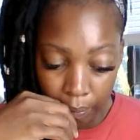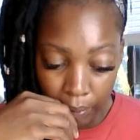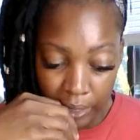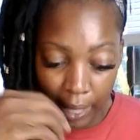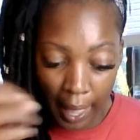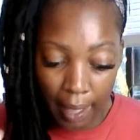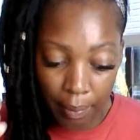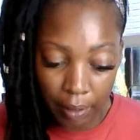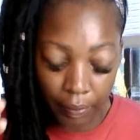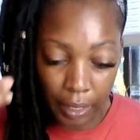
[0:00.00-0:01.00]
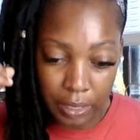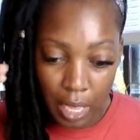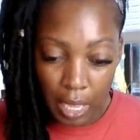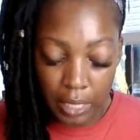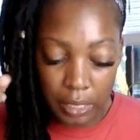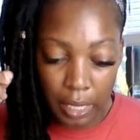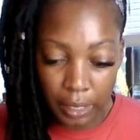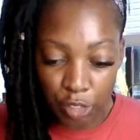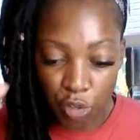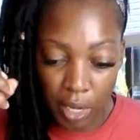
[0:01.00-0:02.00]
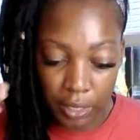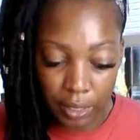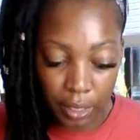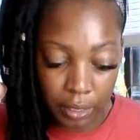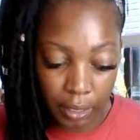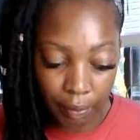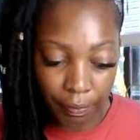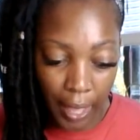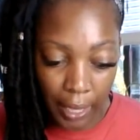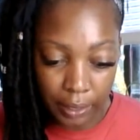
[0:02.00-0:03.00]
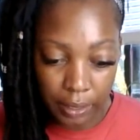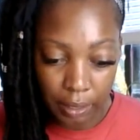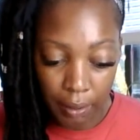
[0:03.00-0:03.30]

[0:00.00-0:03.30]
It's a habit of theirs. It's like they try to stick to the facts.